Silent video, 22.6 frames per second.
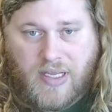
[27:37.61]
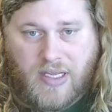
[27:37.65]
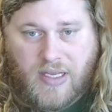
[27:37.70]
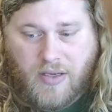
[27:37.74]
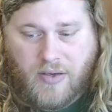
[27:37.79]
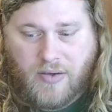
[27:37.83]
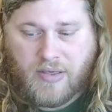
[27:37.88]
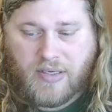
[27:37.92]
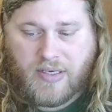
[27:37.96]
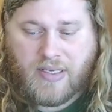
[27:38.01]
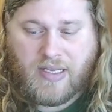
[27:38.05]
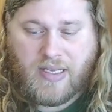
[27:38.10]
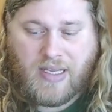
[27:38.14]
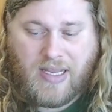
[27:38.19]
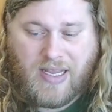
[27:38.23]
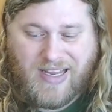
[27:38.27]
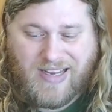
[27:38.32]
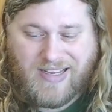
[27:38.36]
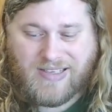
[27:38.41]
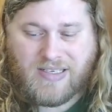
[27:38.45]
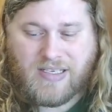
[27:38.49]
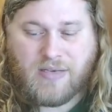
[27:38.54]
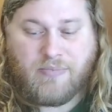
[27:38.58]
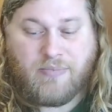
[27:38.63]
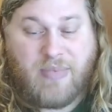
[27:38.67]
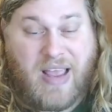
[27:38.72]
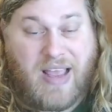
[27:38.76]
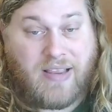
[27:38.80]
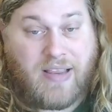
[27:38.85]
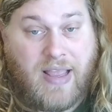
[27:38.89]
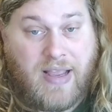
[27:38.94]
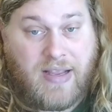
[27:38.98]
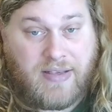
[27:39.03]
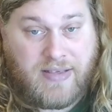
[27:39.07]
good into
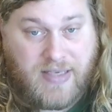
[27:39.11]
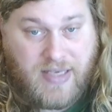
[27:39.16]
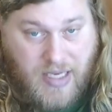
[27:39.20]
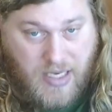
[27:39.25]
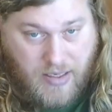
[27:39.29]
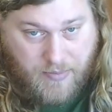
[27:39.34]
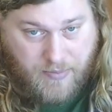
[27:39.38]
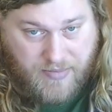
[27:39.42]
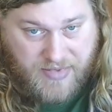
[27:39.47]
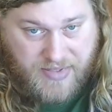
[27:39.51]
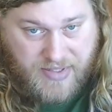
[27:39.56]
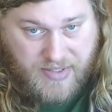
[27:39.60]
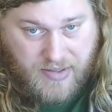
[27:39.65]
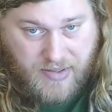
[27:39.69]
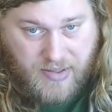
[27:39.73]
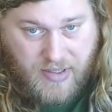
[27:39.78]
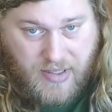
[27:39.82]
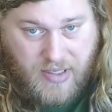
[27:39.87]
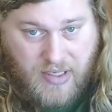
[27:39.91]
melee teams.